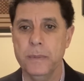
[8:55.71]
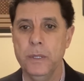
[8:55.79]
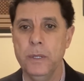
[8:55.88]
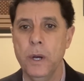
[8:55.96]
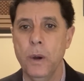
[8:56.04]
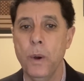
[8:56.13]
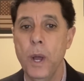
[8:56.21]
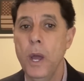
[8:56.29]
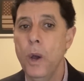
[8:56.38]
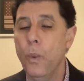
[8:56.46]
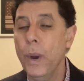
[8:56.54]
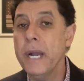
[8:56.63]
You know,
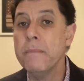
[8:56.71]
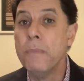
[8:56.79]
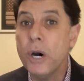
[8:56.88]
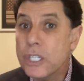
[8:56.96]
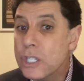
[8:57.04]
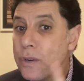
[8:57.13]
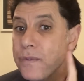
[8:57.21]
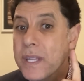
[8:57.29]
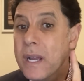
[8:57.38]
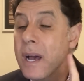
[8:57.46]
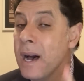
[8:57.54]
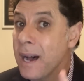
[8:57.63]
where most of
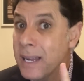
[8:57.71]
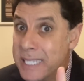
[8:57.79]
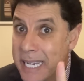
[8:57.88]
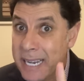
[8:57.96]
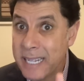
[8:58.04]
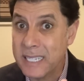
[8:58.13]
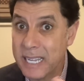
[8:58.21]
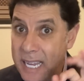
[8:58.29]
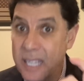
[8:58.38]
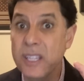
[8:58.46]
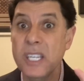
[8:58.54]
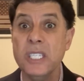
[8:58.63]
the continent,
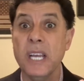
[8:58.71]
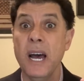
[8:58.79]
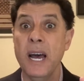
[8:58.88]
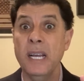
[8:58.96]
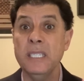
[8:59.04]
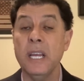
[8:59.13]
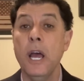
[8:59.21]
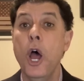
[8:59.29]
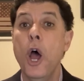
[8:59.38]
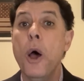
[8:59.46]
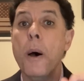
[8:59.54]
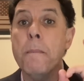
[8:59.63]
get this guys,
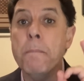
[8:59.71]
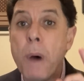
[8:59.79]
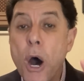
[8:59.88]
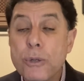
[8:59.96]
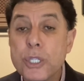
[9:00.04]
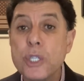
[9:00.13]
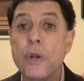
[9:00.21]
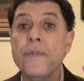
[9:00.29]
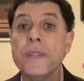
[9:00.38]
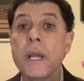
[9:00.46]
most of